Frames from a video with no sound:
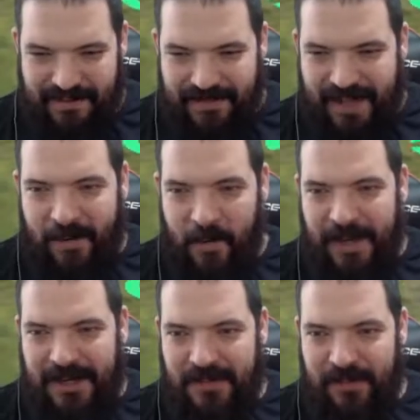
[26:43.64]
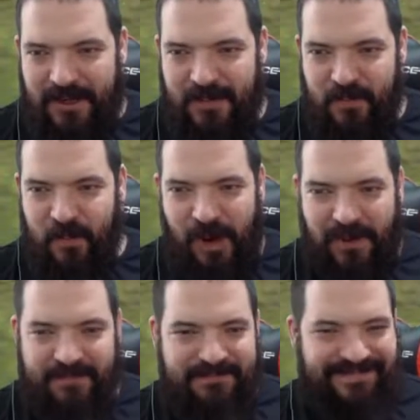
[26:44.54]
Double penis points.
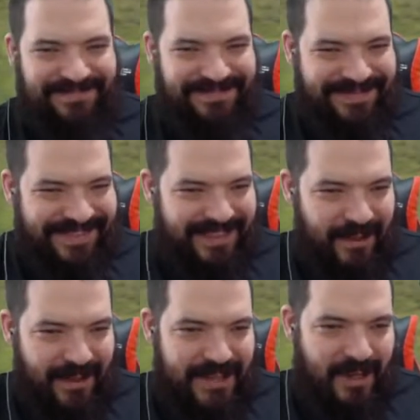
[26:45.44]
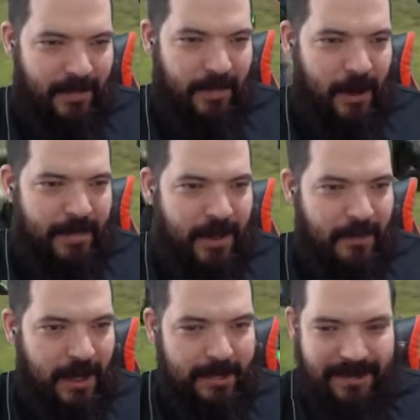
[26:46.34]
What? Got that type of barbecue,
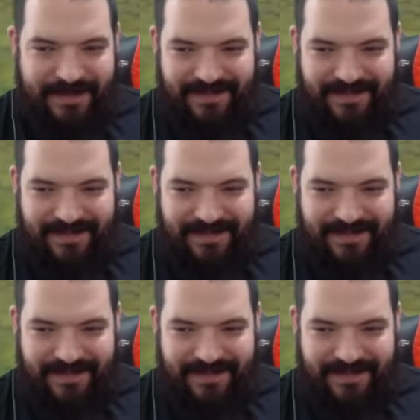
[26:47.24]
baby.